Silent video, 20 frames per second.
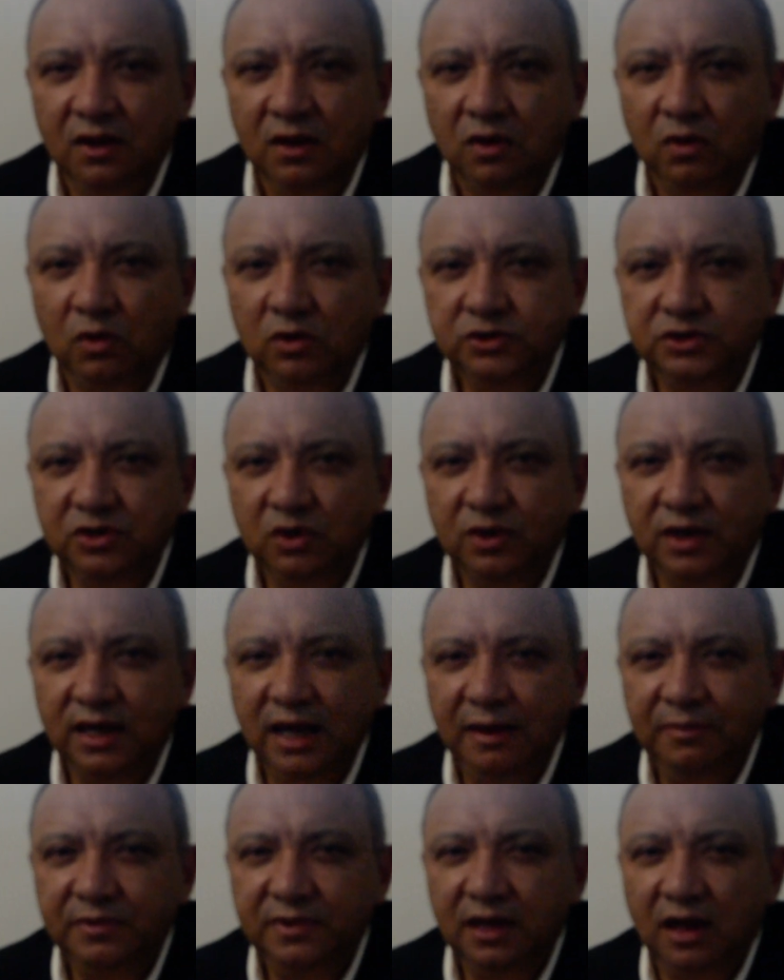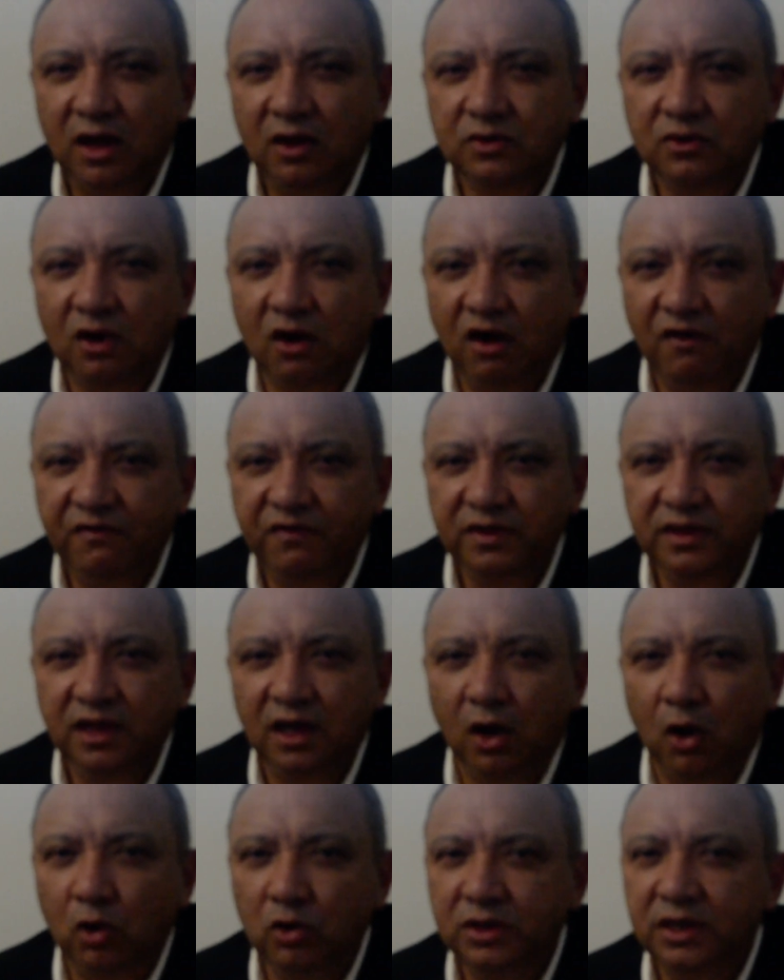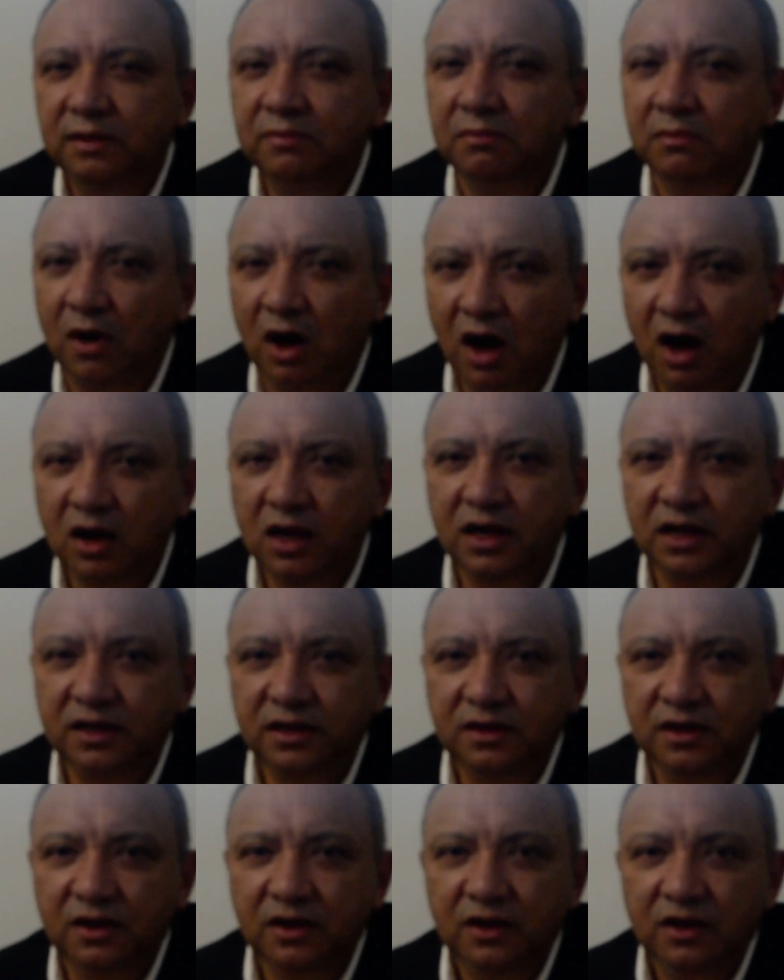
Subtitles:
Also, Cape Town offered the only market